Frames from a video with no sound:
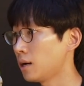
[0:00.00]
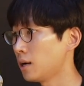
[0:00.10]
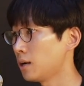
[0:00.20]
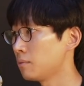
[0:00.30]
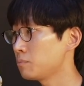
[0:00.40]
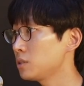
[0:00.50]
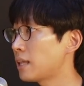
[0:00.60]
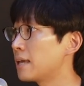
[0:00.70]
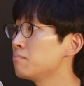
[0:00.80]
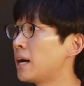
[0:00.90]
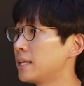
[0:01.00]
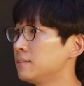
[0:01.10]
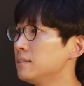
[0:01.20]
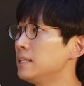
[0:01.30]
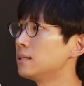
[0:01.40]
Uh, they
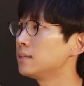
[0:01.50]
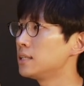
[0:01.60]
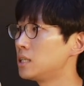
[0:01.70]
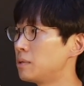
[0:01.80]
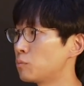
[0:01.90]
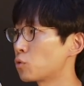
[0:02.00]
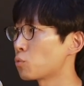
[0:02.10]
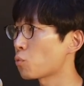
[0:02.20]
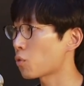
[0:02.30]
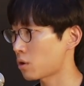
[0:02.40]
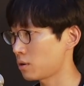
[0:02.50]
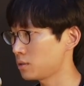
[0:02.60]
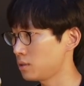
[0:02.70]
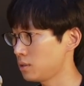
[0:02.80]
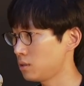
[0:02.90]
might need a little bit more
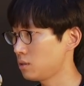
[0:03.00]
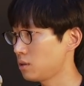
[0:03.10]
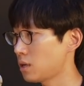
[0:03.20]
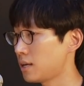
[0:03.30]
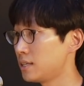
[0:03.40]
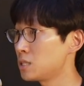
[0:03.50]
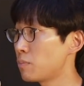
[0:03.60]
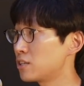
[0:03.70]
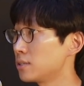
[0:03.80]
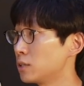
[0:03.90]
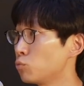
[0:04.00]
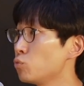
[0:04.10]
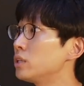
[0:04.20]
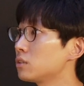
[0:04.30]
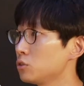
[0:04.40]
work, uh, especially
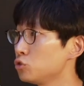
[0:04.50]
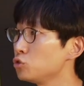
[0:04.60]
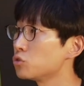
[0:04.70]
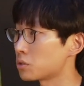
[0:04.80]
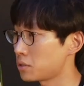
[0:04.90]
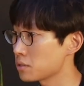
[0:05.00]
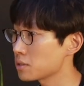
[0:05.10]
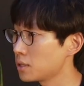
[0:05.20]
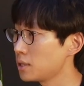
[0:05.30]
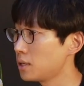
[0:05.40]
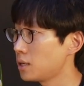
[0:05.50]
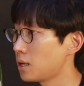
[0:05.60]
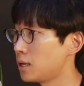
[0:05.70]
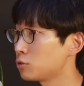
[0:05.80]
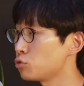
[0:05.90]
with the users,
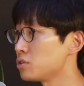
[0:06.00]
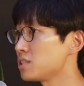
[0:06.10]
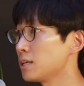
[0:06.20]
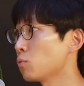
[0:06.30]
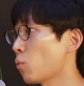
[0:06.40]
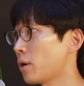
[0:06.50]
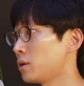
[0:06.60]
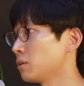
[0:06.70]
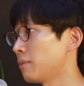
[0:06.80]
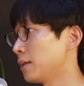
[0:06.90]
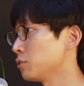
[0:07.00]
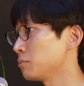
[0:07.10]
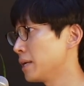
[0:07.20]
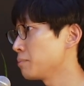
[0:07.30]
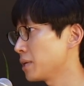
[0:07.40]
uh, to see where the
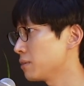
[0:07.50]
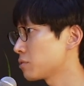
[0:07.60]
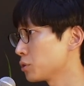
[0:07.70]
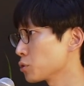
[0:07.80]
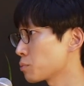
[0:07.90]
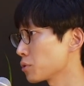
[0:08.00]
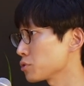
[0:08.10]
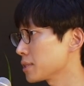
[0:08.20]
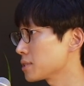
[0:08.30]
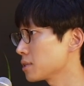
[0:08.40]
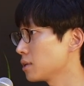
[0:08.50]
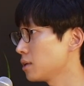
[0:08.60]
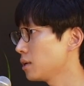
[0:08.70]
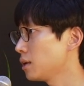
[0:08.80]
value might be for those projects.